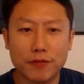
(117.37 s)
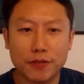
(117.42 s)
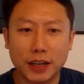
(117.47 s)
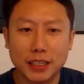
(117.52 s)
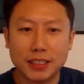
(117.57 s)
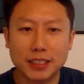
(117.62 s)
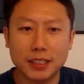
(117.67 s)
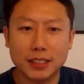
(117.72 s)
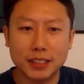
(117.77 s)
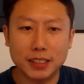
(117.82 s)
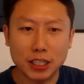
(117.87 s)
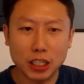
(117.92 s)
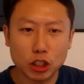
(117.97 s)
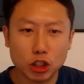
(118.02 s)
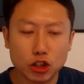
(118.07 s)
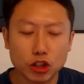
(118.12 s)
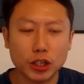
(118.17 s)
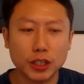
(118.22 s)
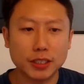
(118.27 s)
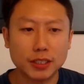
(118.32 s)
investors'
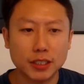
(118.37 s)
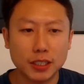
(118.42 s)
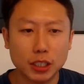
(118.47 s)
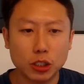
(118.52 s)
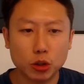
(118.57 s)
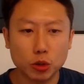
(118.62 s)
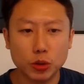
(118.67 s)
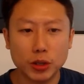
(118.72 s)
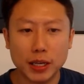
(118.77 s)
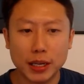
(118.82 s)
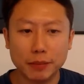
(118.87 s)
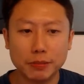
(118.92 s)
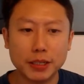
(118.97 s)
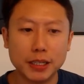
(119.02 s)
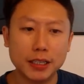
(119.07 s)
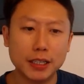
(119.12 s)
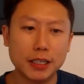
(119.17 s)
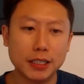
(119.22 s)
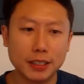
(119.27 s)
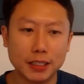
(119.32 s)
interest into
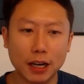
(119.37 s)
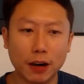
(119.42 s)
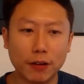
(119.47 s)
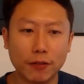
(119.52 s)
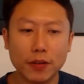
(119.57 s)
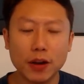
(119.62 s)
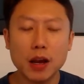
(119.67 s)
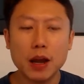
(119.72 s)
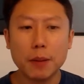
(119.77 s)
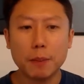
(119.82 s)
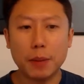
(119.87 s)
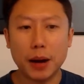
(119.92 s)
EMTD itself.